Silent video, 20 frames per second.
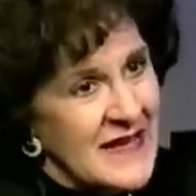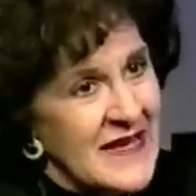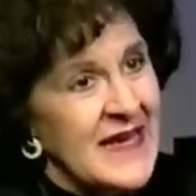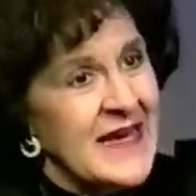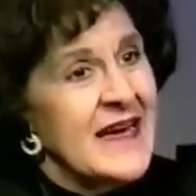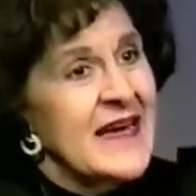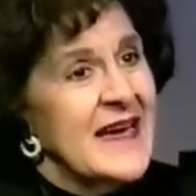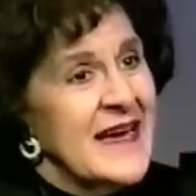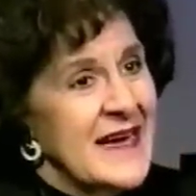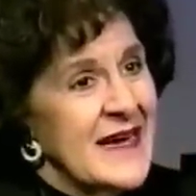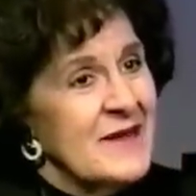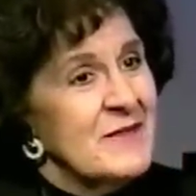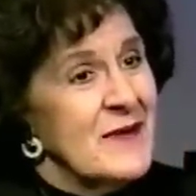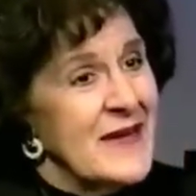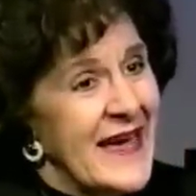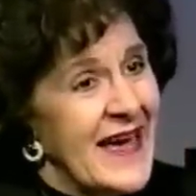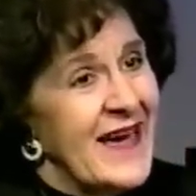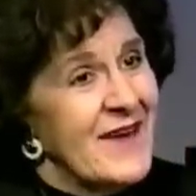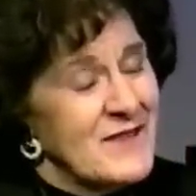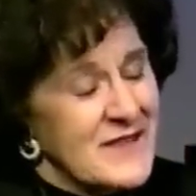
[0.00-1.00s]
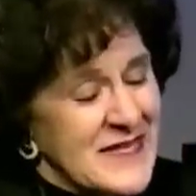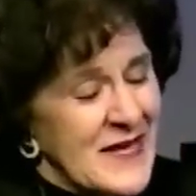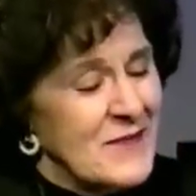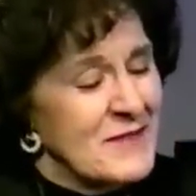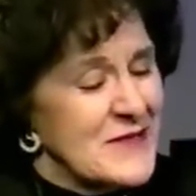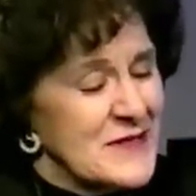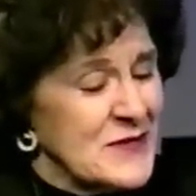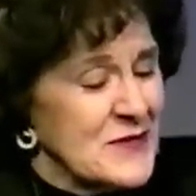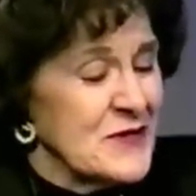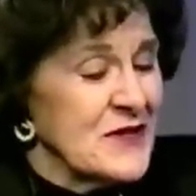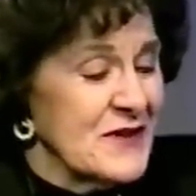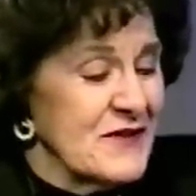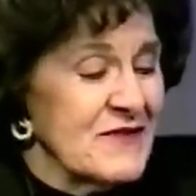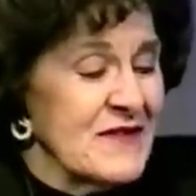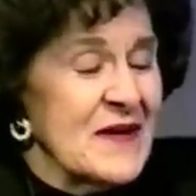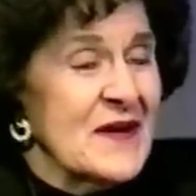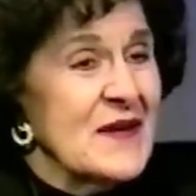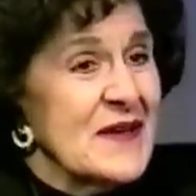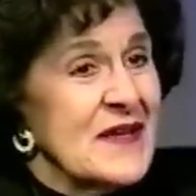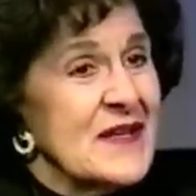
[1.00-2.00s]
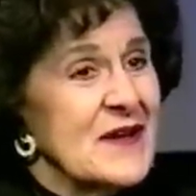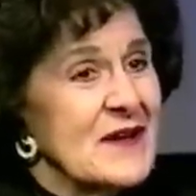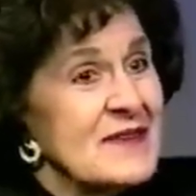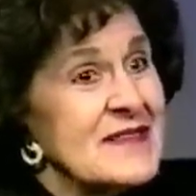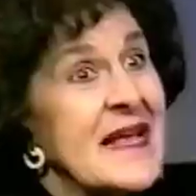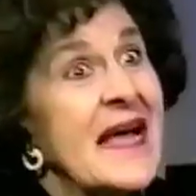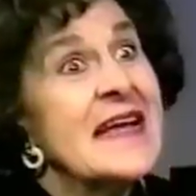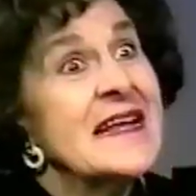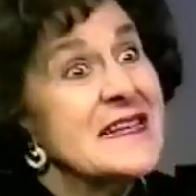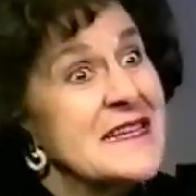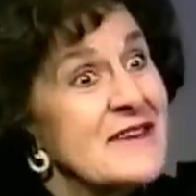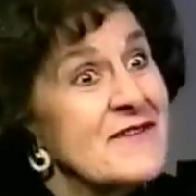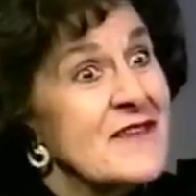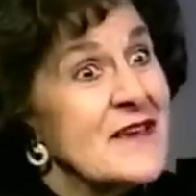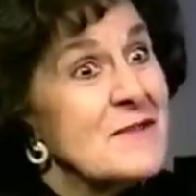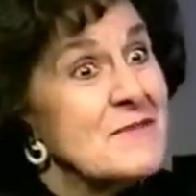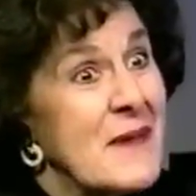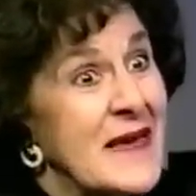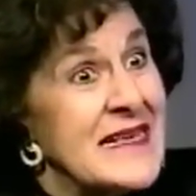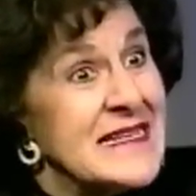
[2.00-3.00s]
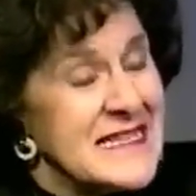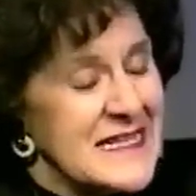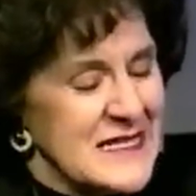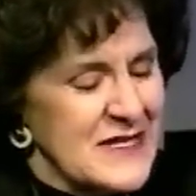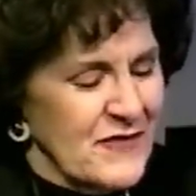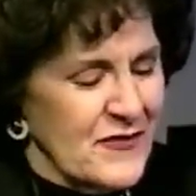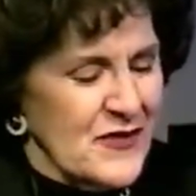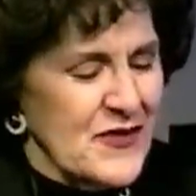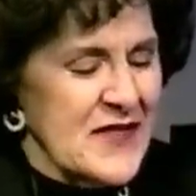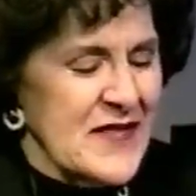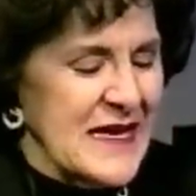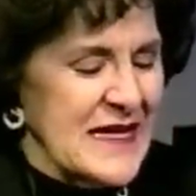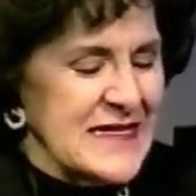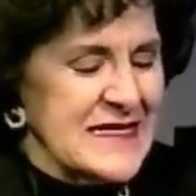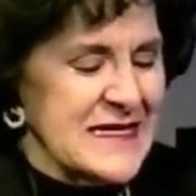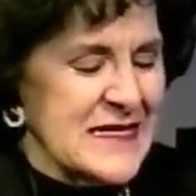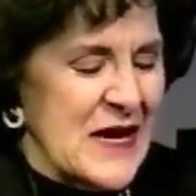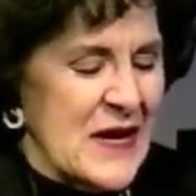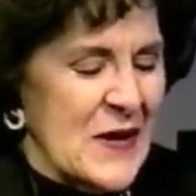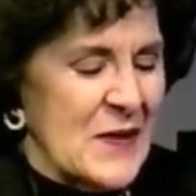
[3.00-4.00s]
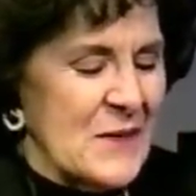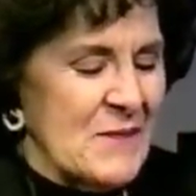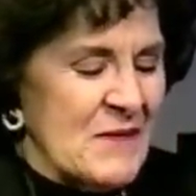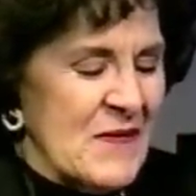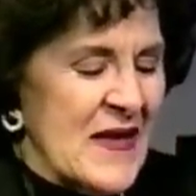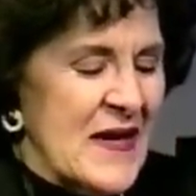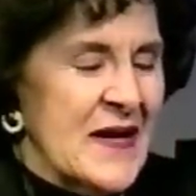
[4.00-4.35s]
No, we're not. And we have some sort of, you know, scientific basis for mm-hmm. things now.